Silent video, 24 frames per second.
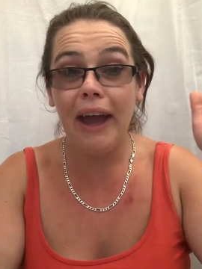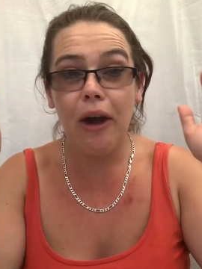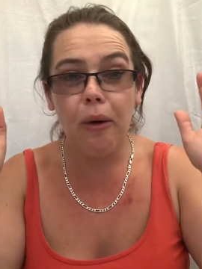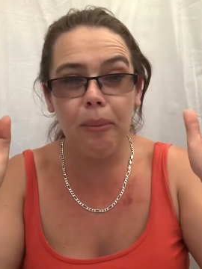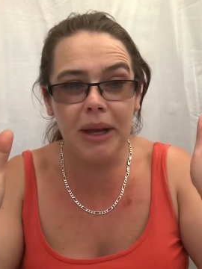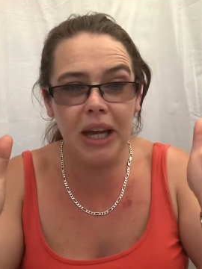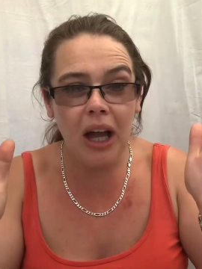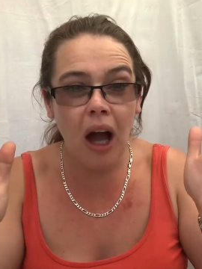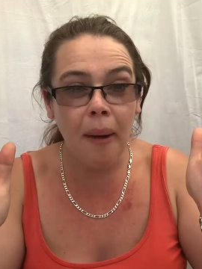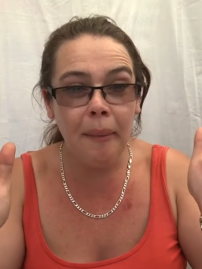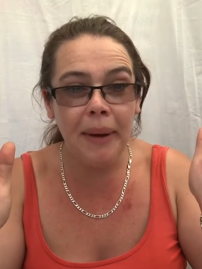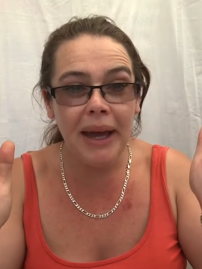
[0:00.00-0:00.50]

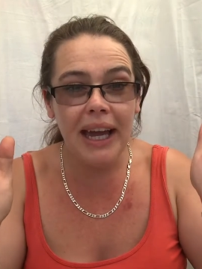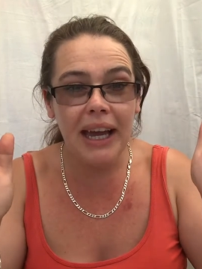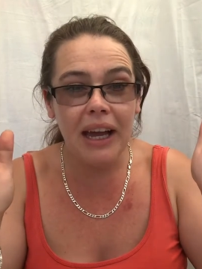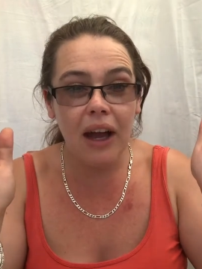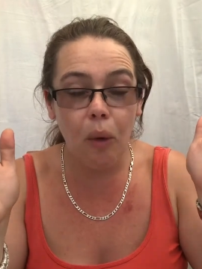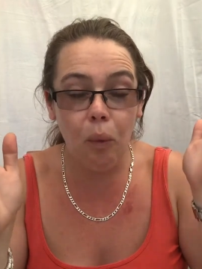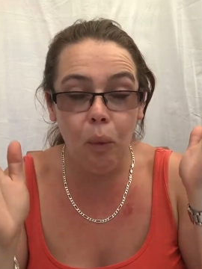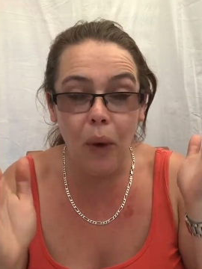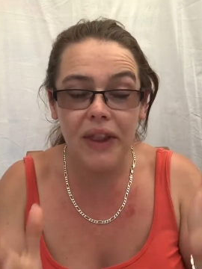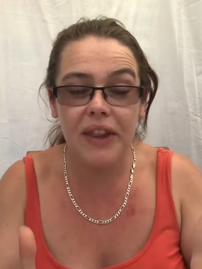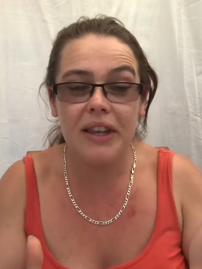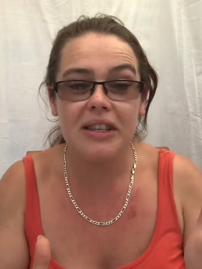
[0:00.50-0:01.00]
It'll be
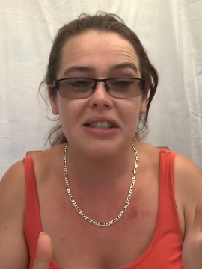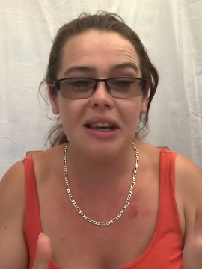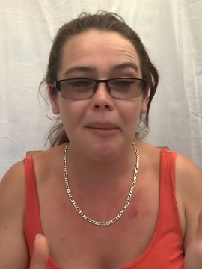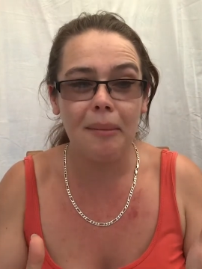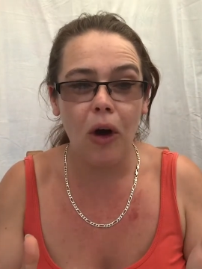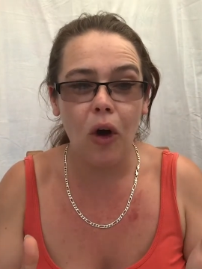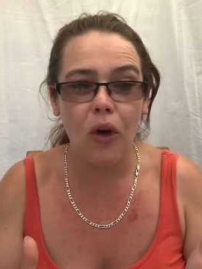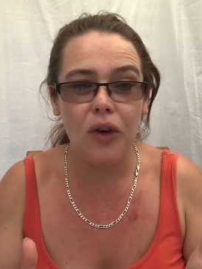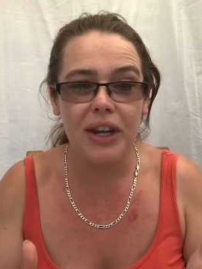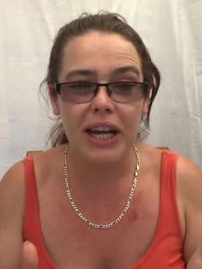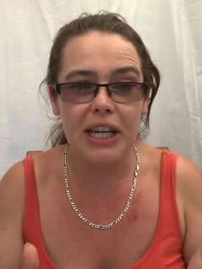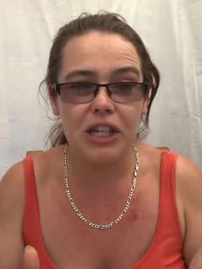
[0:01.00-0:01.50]
coming when the
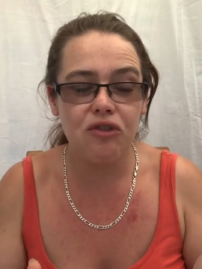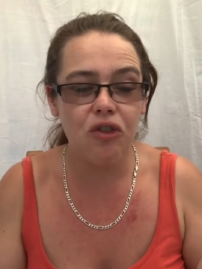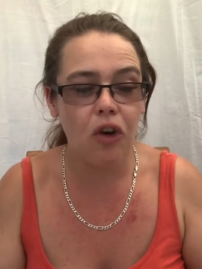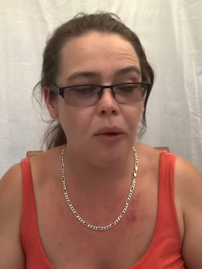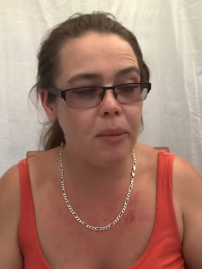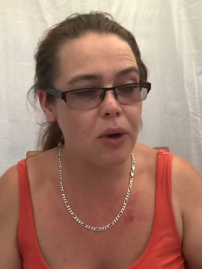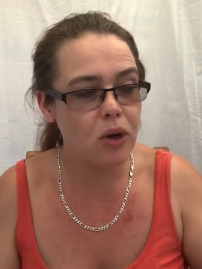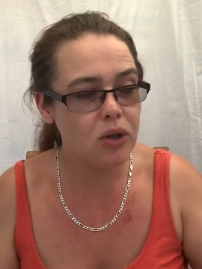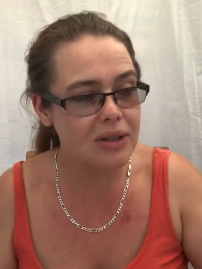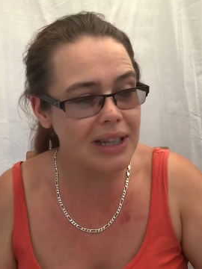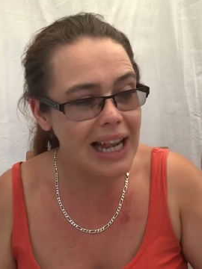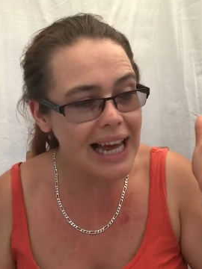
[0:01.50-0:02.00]
summer holidays
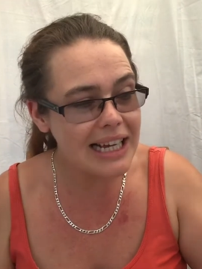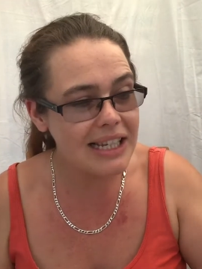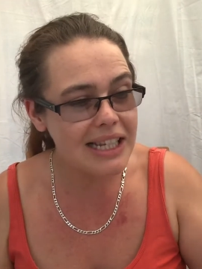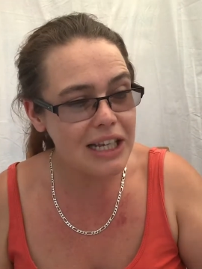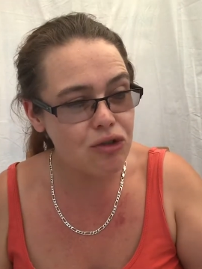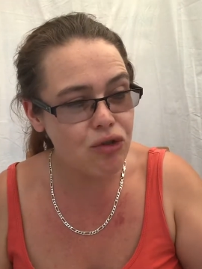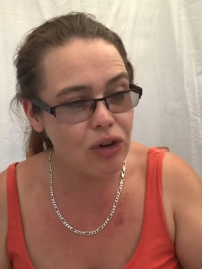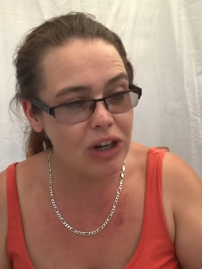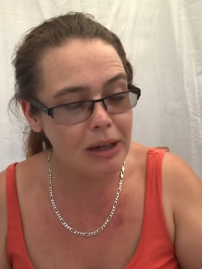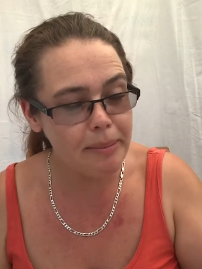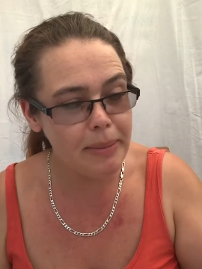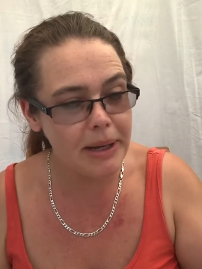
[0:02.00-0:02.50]
are on, because
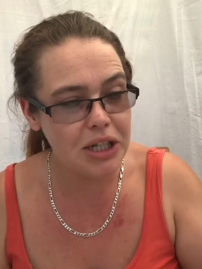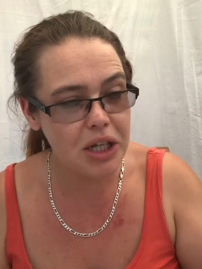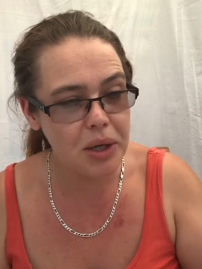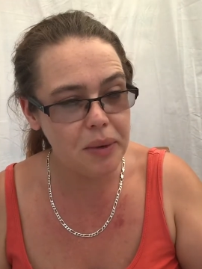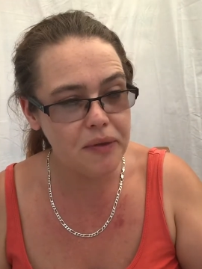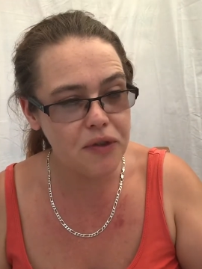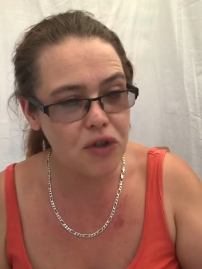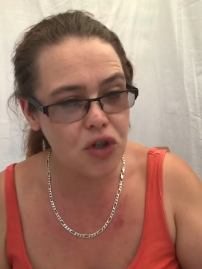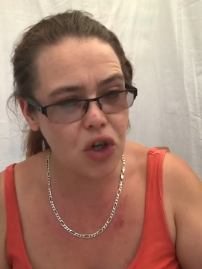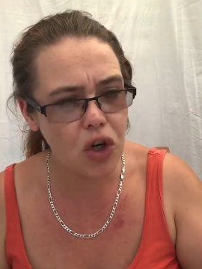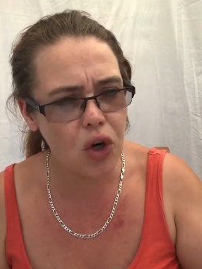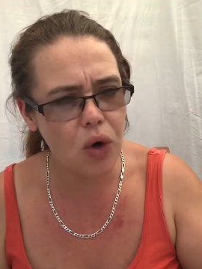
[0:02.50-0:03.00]
Lexi's really
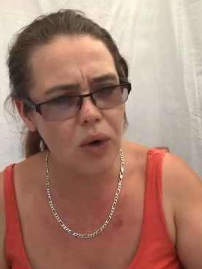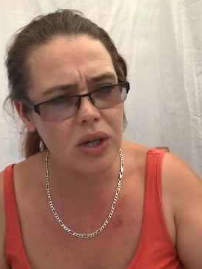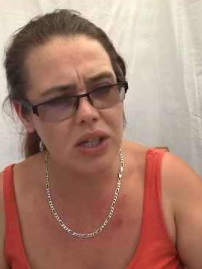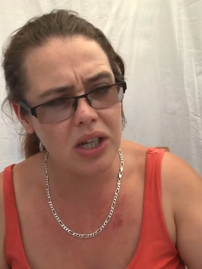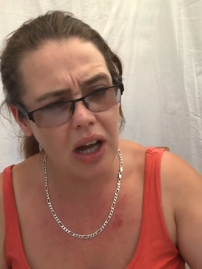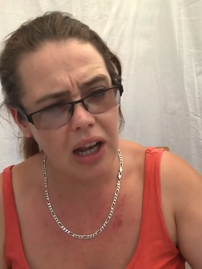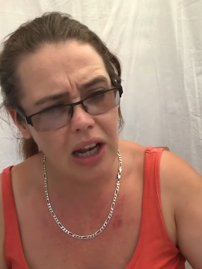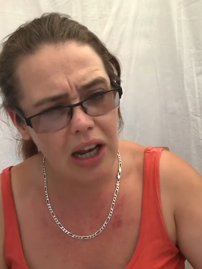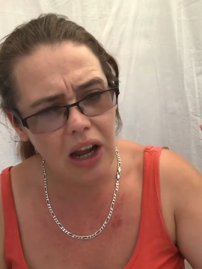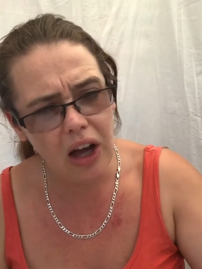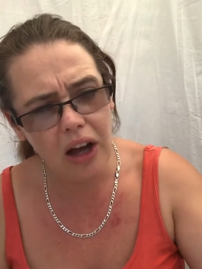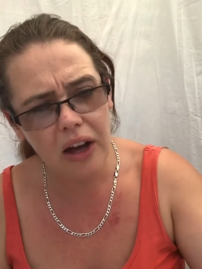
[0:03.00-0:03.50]
busy with school.
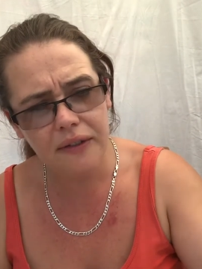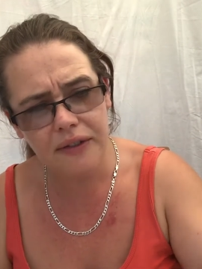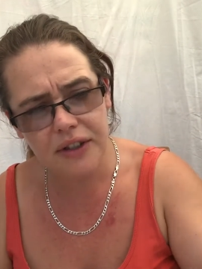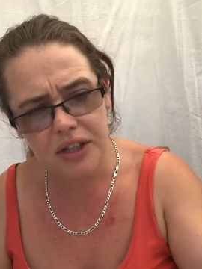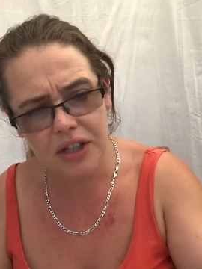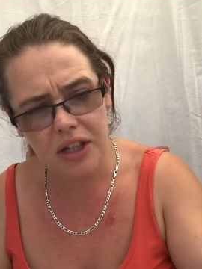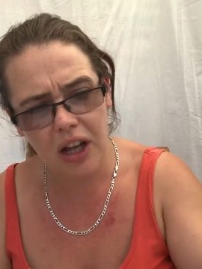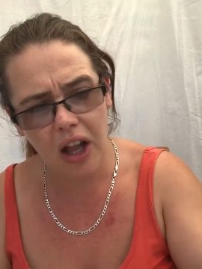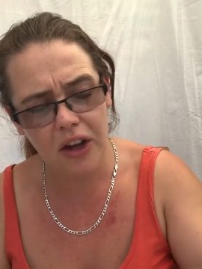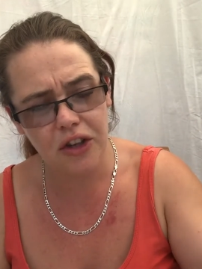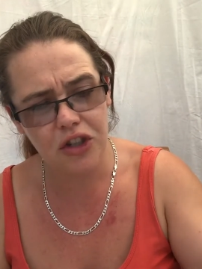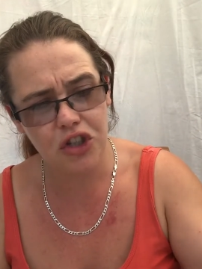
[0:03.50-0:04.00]
It's her
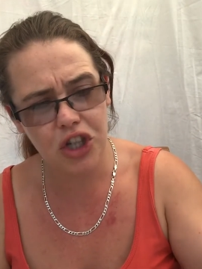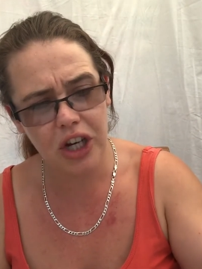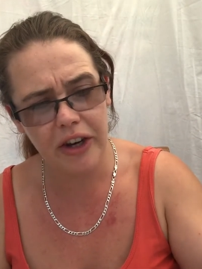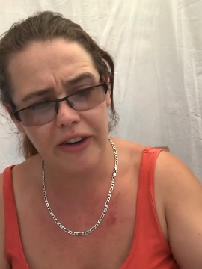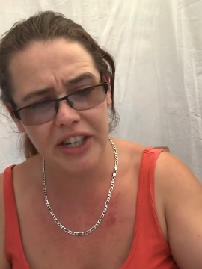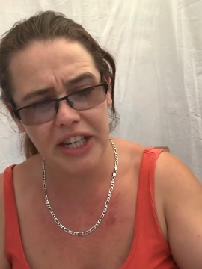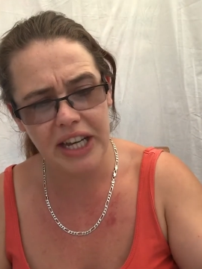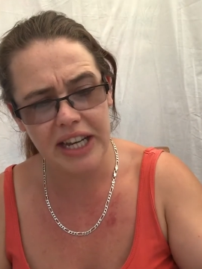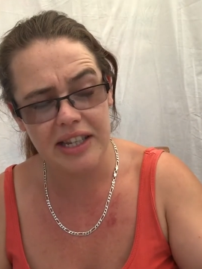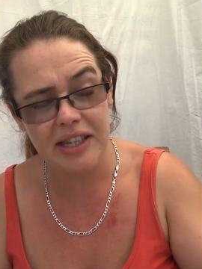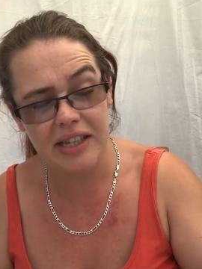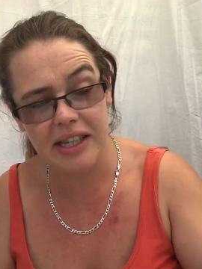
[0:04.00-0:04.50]
last
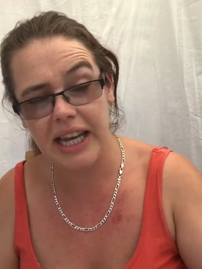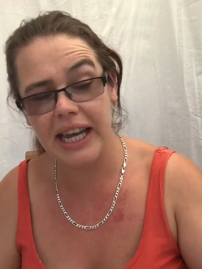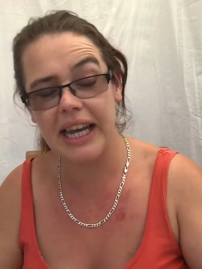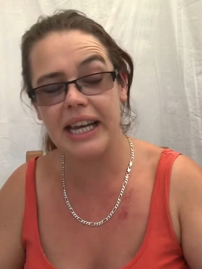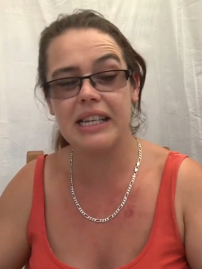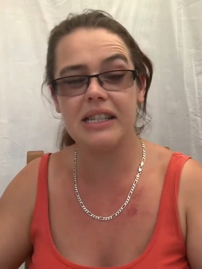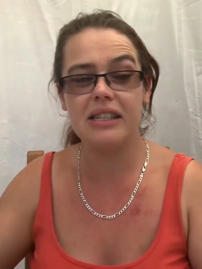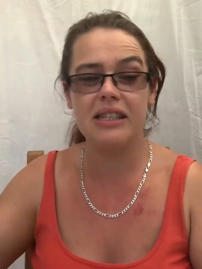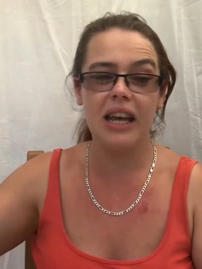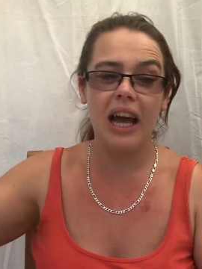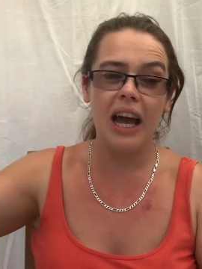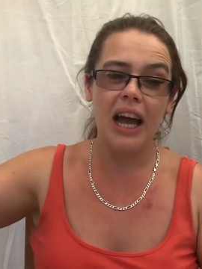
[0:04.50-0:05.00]
year in year
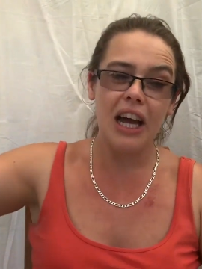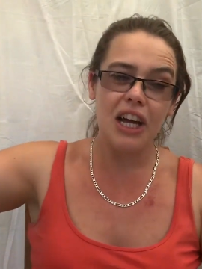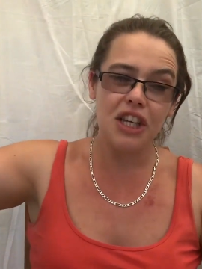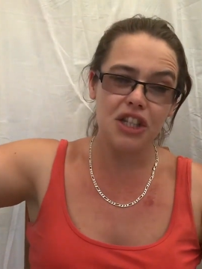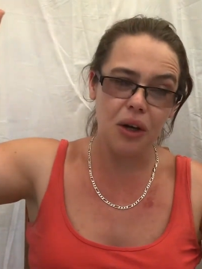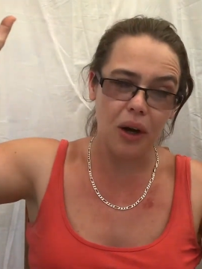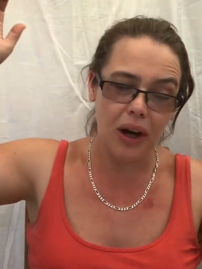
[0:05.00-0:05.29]
6.